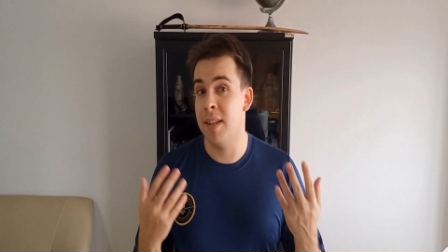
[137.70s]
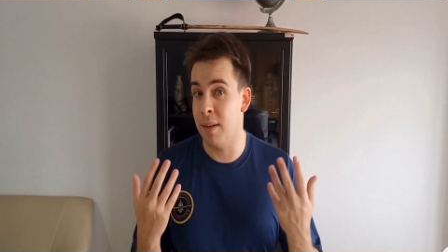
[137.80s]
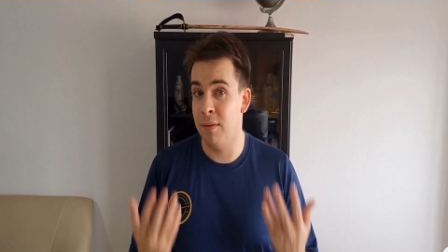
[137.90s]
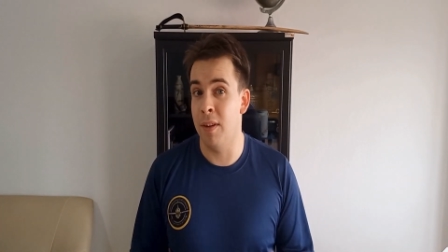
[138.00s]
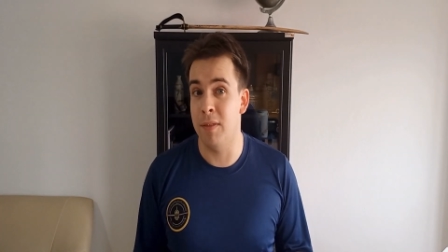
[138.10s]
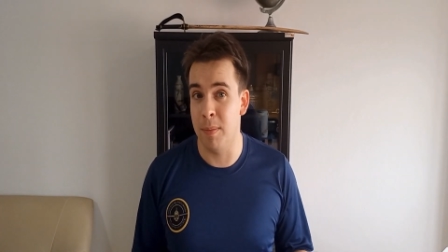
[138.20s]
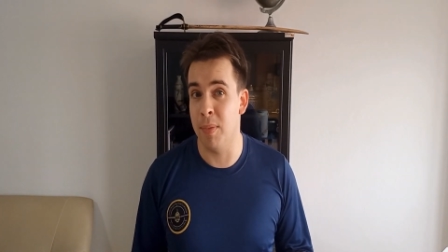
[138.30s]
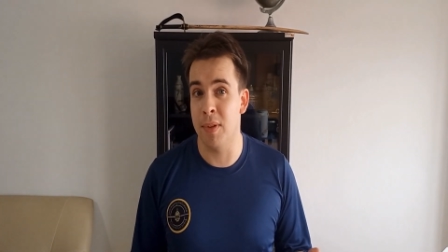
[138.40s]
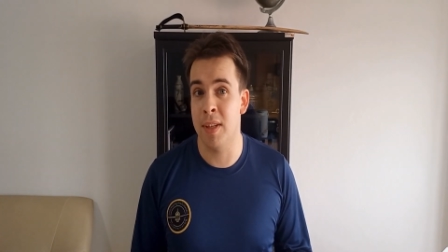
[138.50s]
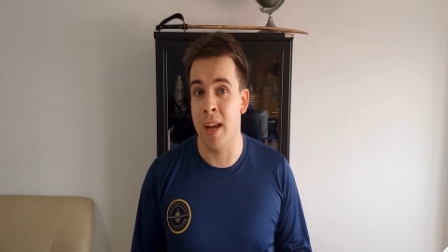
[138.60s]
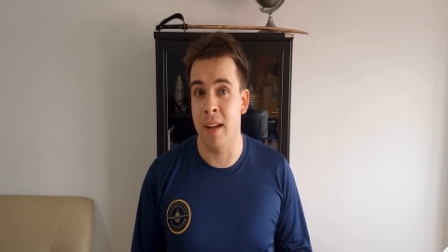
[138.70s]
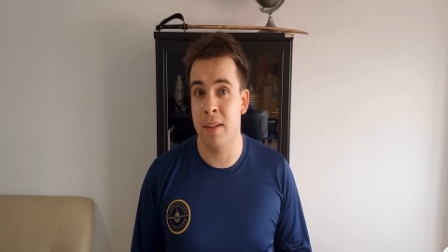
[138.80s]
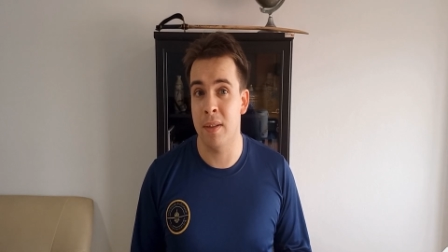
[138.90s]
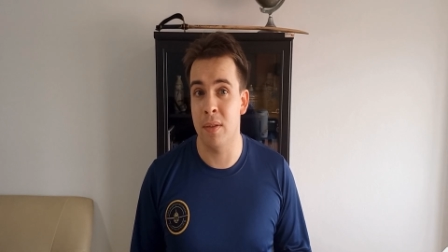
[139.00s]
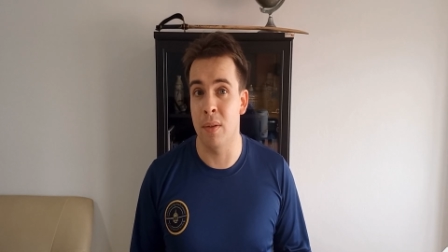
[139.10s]
is at 50%,
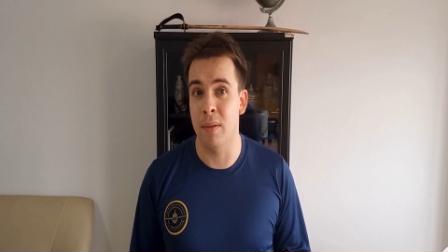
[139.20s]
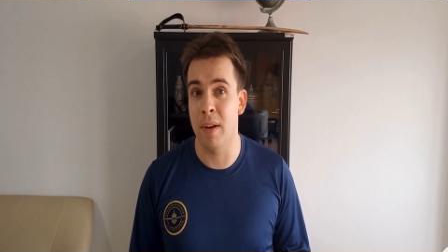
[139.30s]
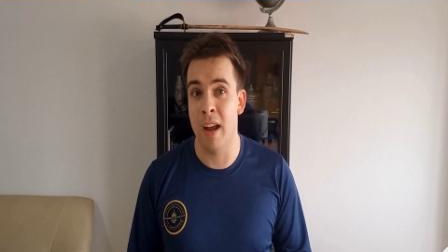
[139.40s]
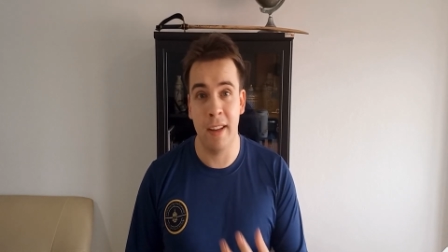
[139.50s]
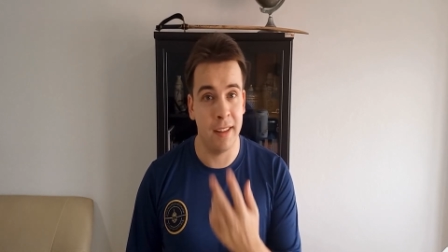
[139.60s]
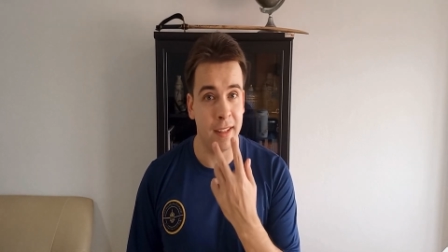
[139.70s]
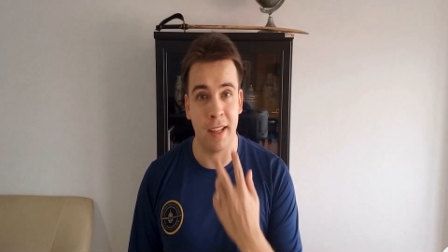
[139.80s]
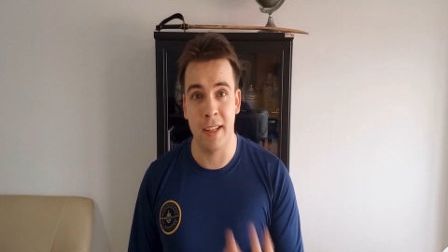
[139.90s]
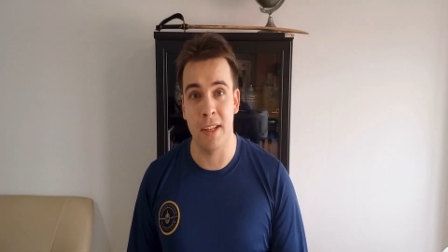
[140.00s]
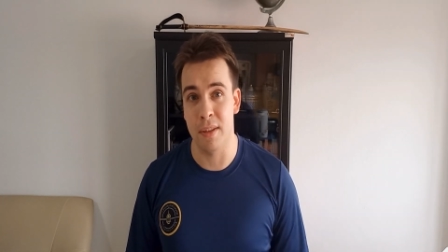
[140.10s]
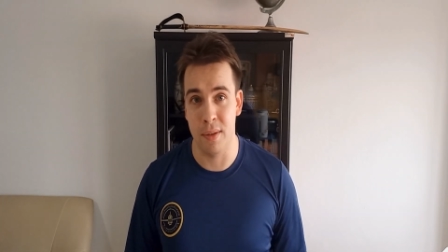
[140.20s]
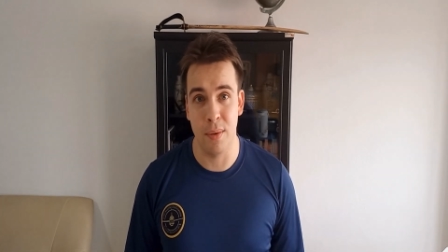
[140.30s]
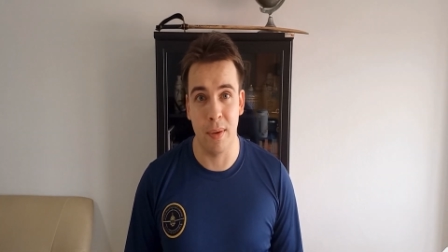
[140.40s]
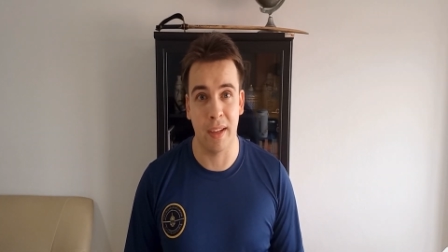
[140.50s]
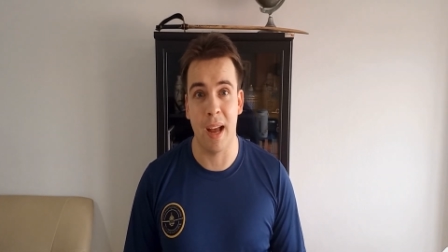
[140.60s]
so anything that he's doing,